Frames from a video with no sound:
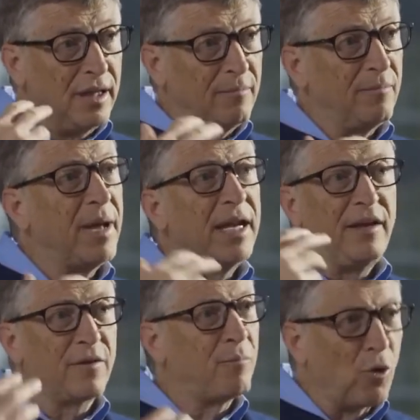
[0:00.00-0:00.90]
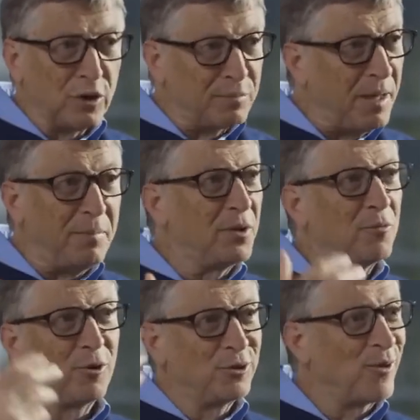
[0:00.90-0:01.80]
many of the poorest people in
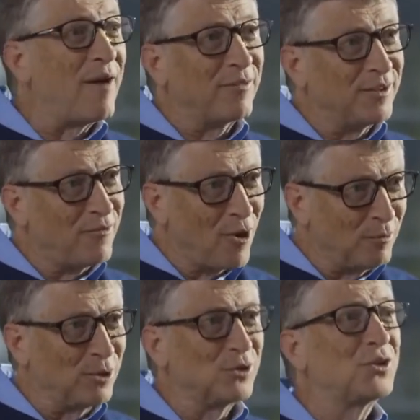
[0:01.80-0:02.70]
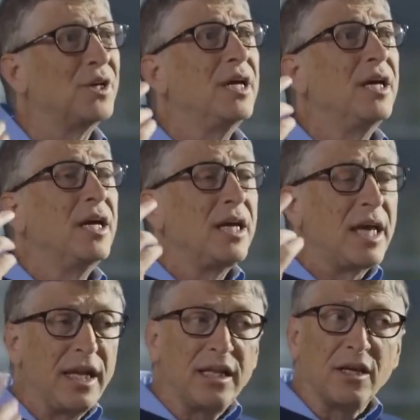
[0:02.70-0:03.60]
the world are African farmers,
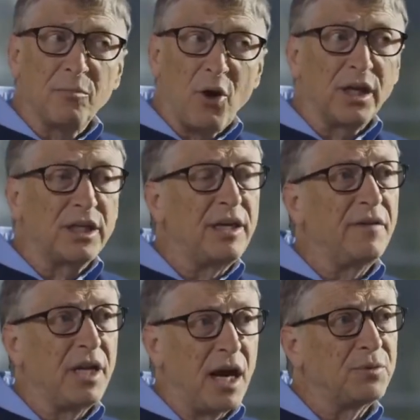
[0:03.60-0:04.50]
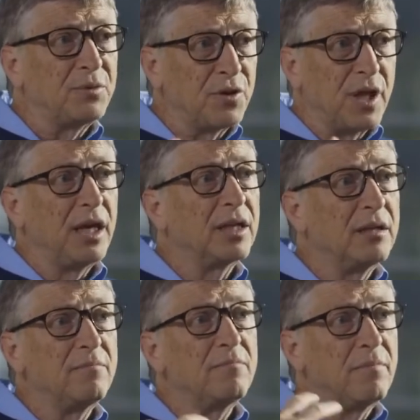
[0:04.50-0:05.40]
getting their productivity so they
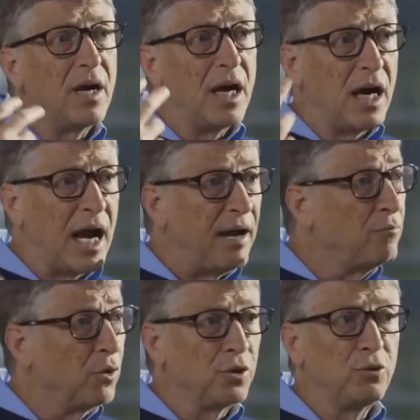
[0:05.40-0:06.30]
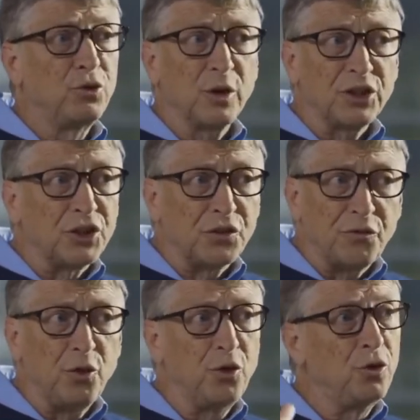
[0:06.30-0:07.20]
can have more nutritious
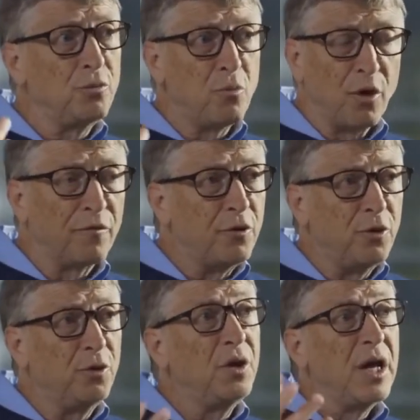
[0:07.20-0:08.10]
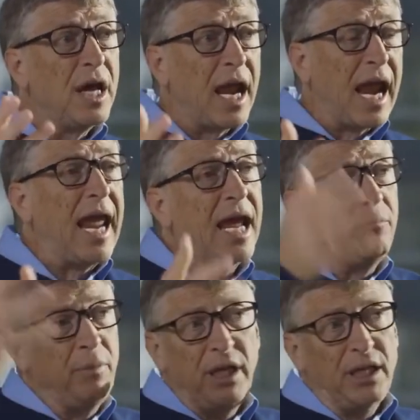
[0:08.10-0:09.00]
food, more food,
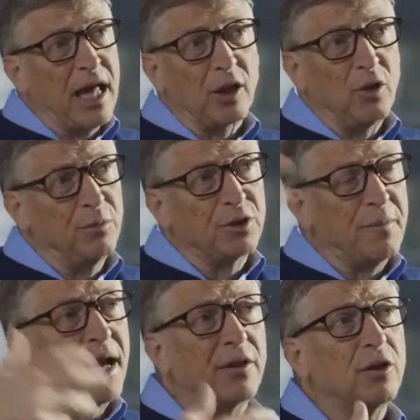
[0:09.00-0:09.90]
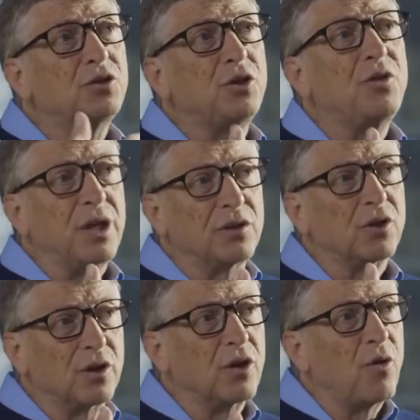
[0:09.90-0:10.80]
and meeting that global demand. Those two things
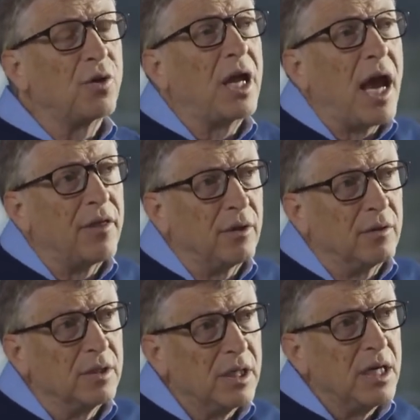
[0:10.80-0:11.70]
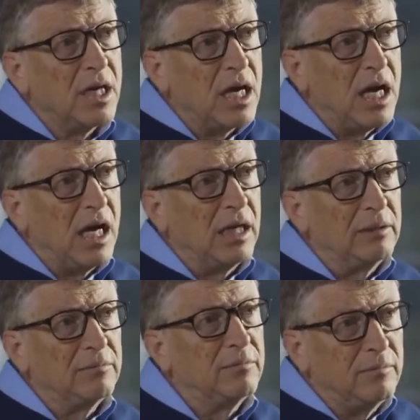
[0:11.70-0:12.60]
are going to go together.
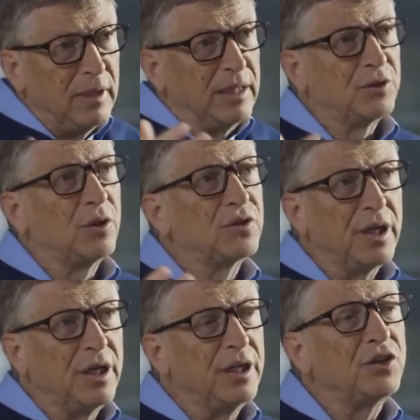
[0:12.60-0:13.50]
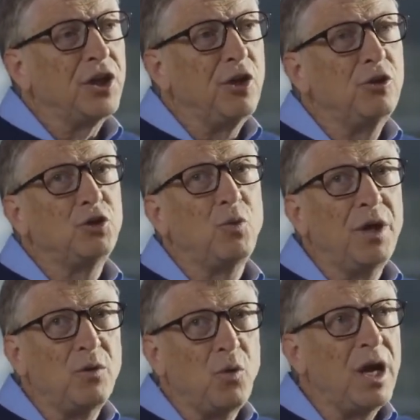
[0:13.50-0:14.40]
And so it's a huge
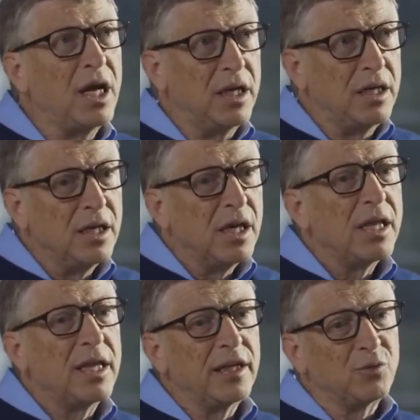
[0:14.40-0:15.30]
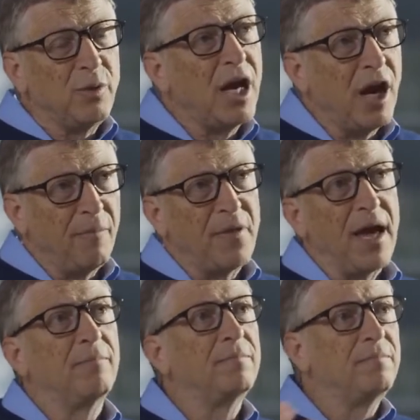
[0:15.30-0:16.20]
win-win that as we help
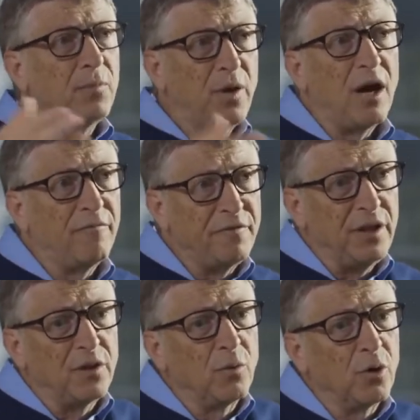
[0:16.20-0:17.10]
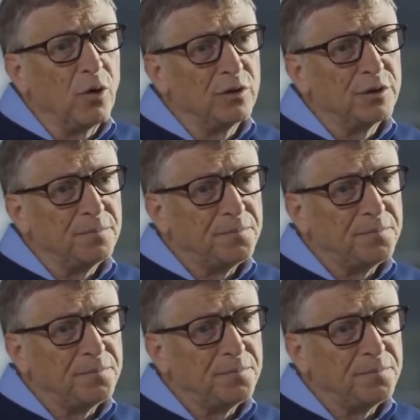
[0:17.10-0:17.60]
them, we help feed the world.